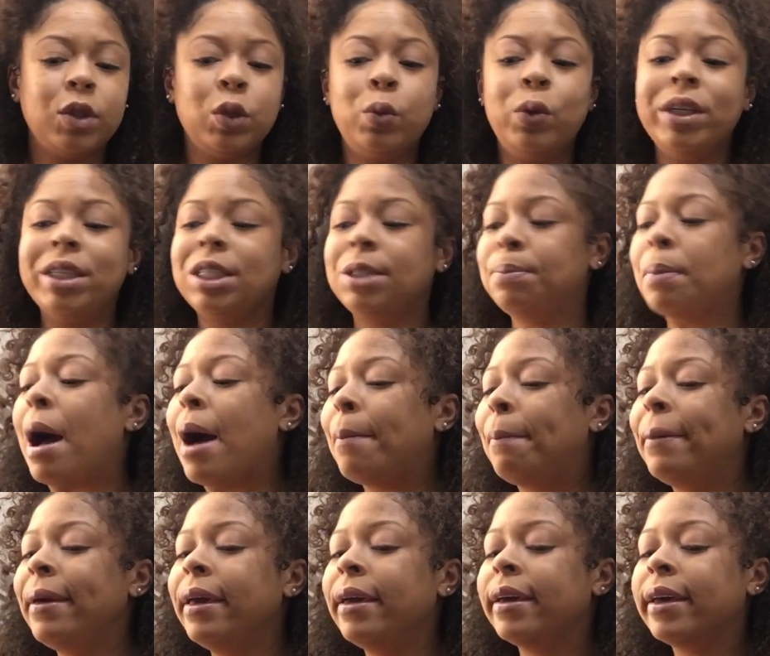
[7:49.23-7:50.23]
What's
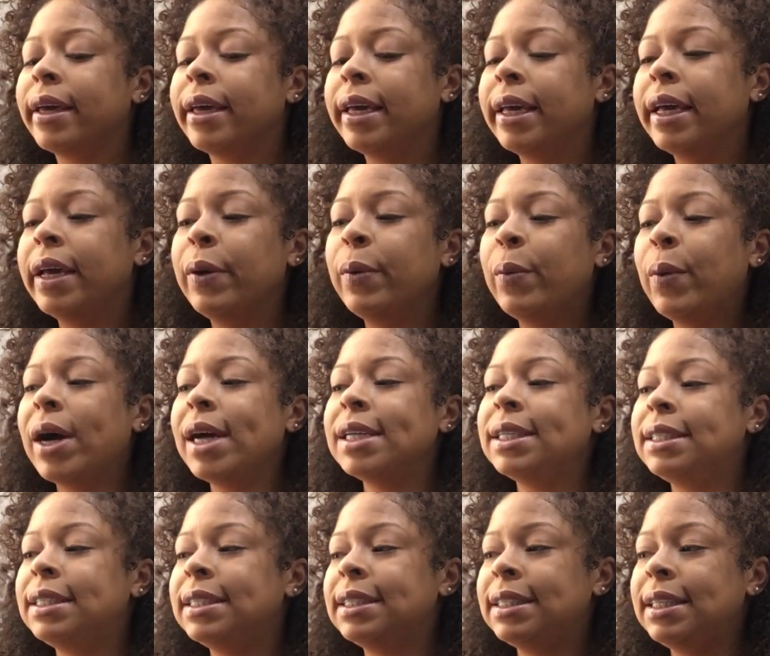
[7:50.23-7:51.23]
popping? Why
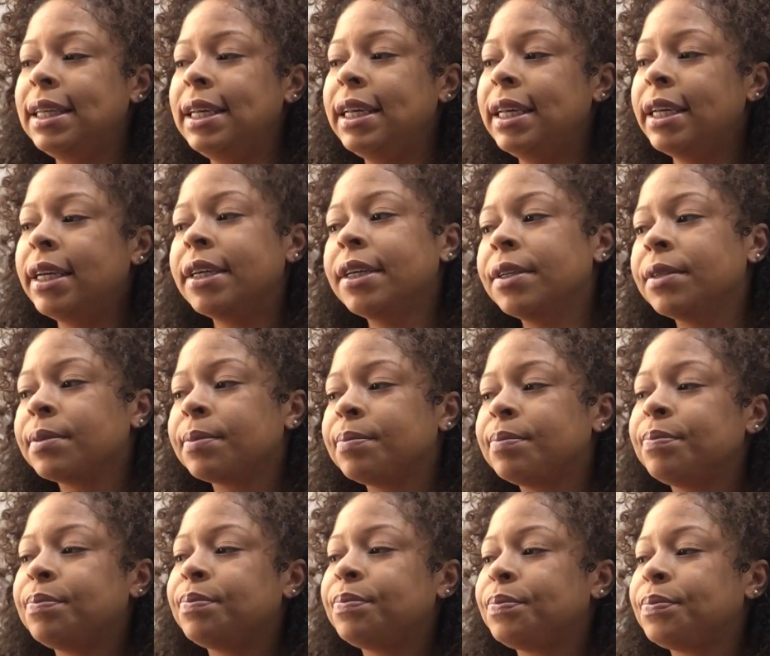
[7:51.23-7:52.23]
is this seat here?
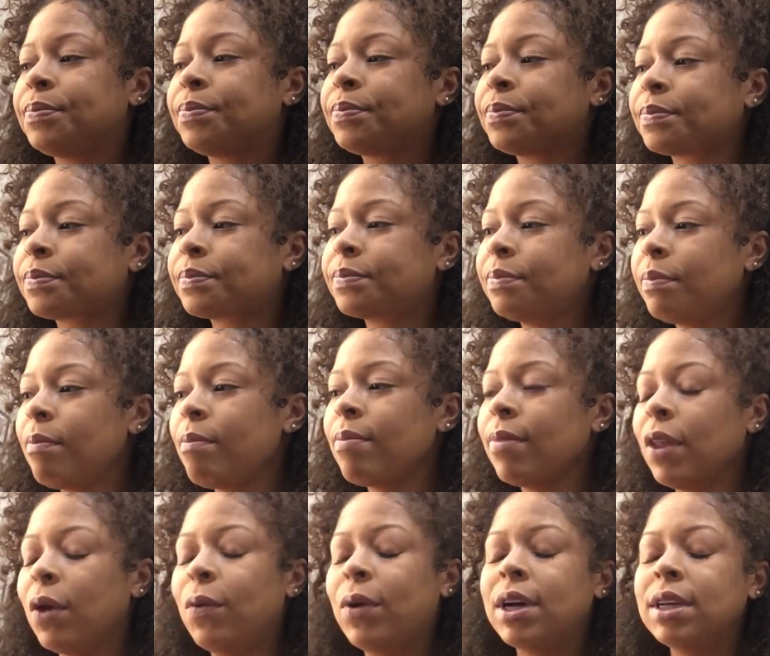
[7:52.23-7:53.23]

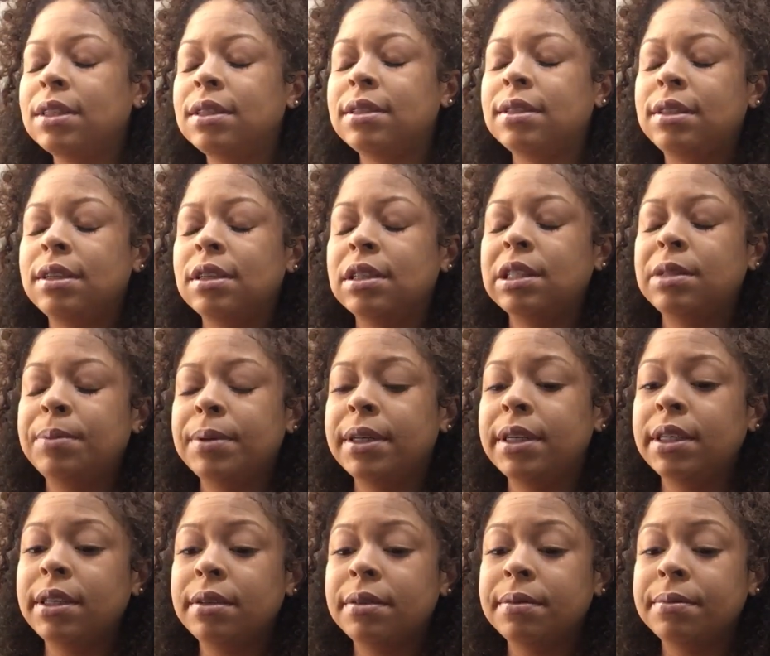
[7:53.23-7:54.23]
Why is this here,
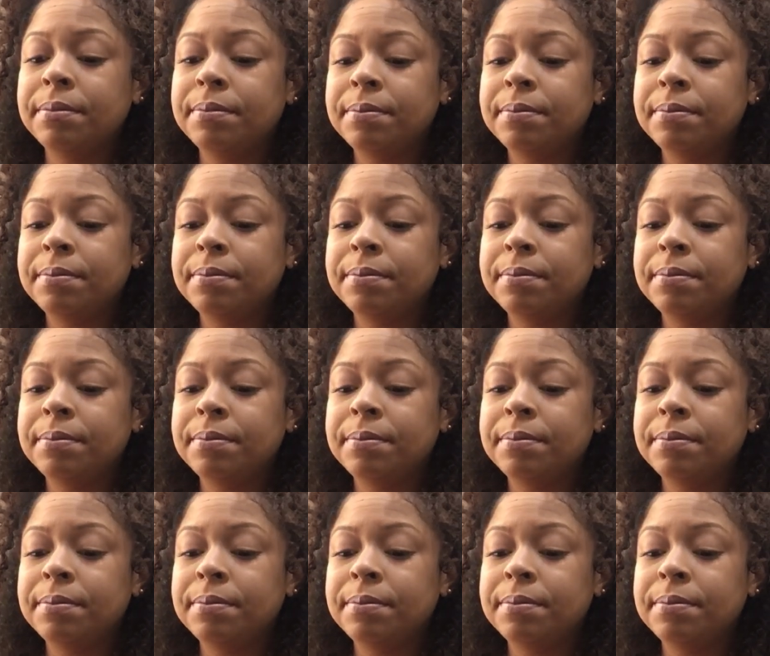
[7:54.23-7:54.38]
Spirit?